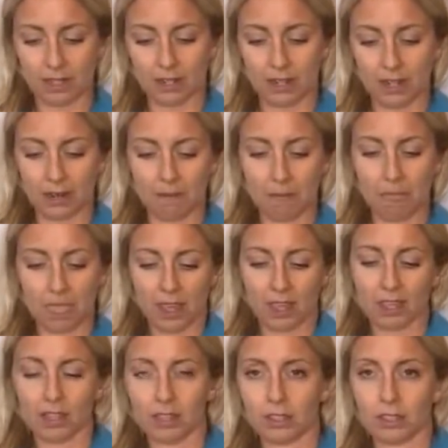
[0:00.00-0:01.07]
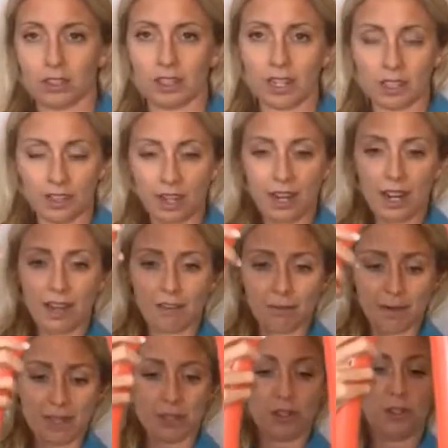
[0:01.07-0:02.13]
Alright, so now that I
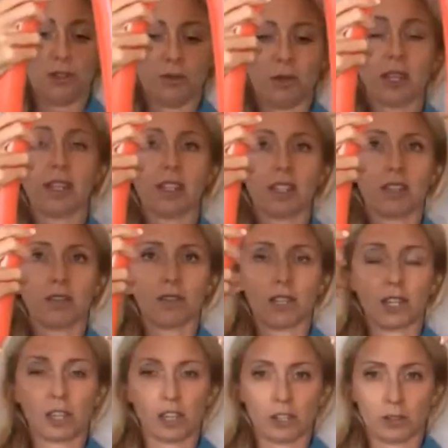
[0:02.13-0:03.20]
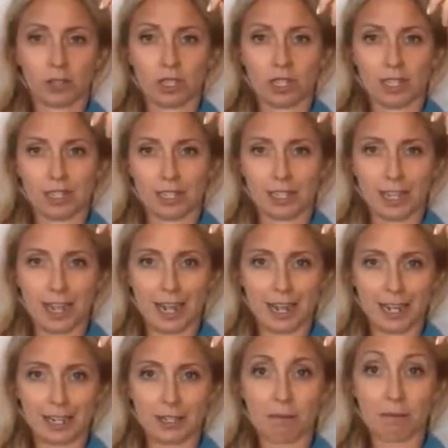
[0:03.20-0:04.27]
have my 2 relatively close in
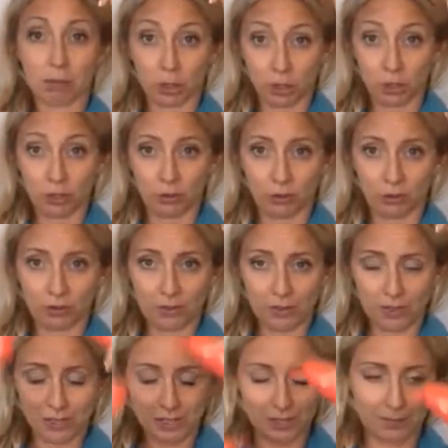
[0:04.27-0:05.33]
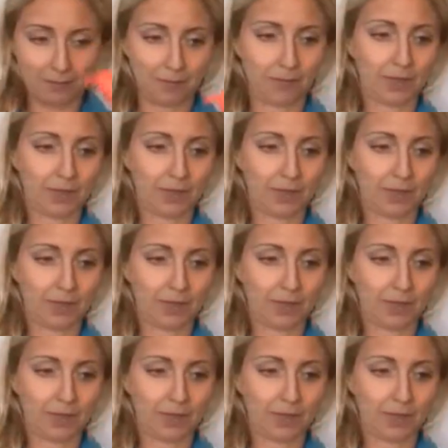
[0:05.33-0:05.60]
size balloons,